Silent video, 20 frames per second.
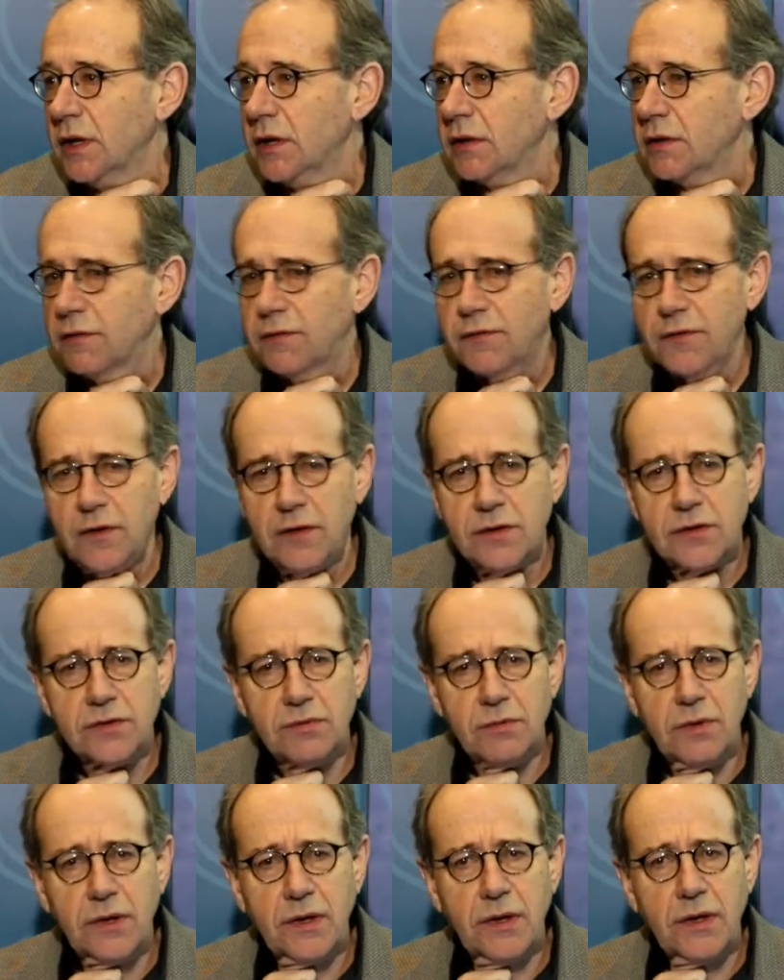The first
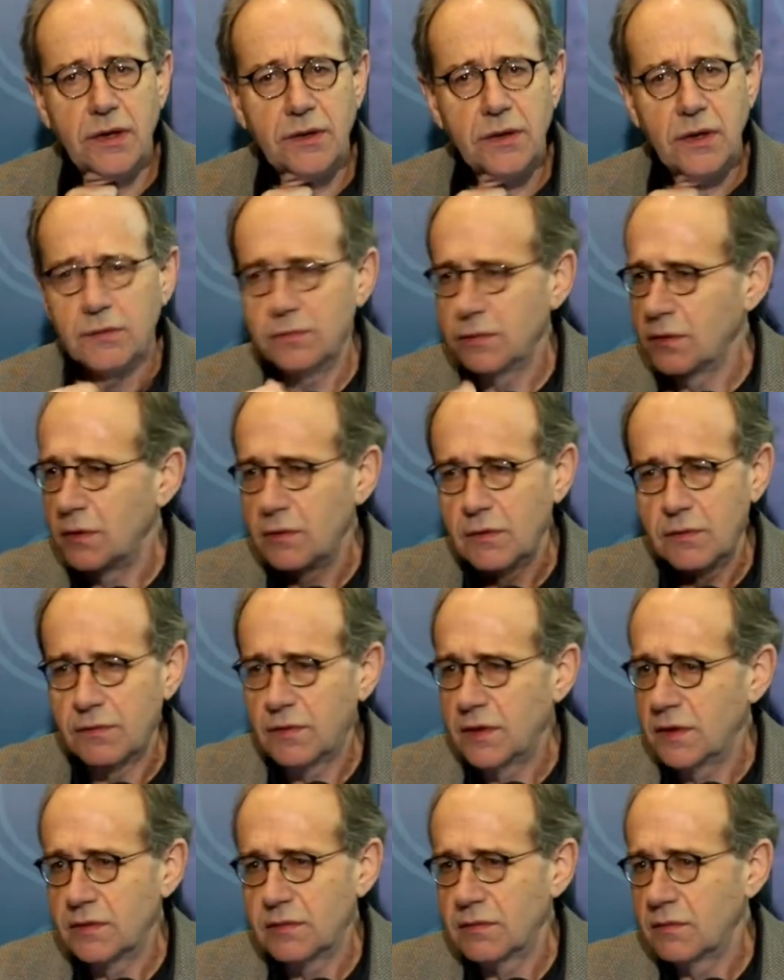one, and I don't know if
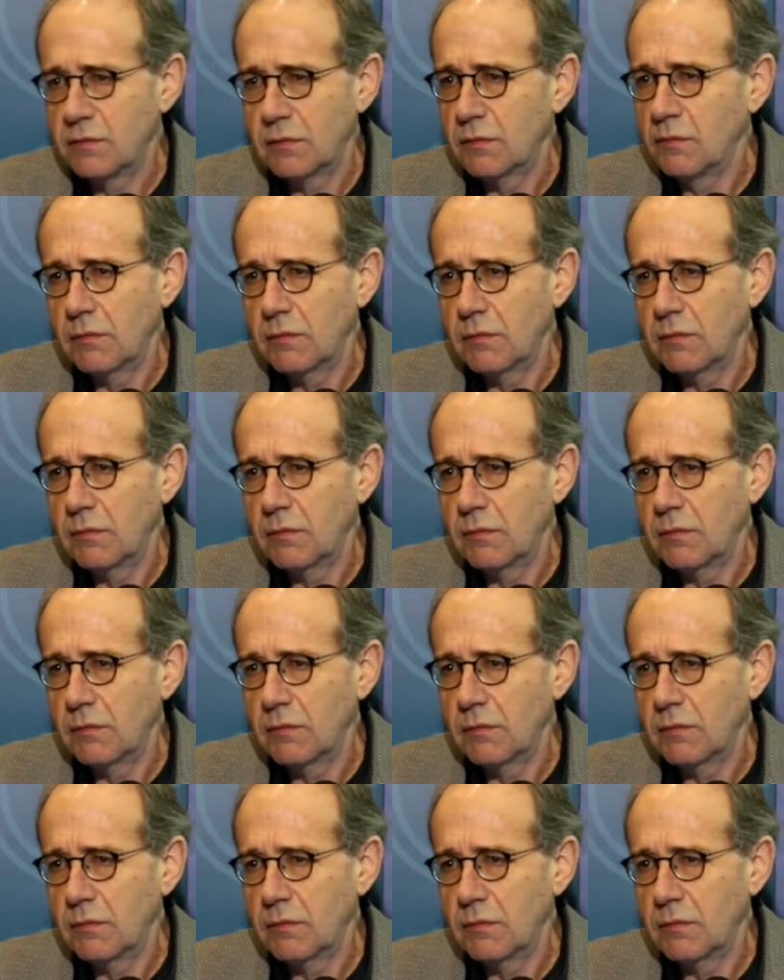this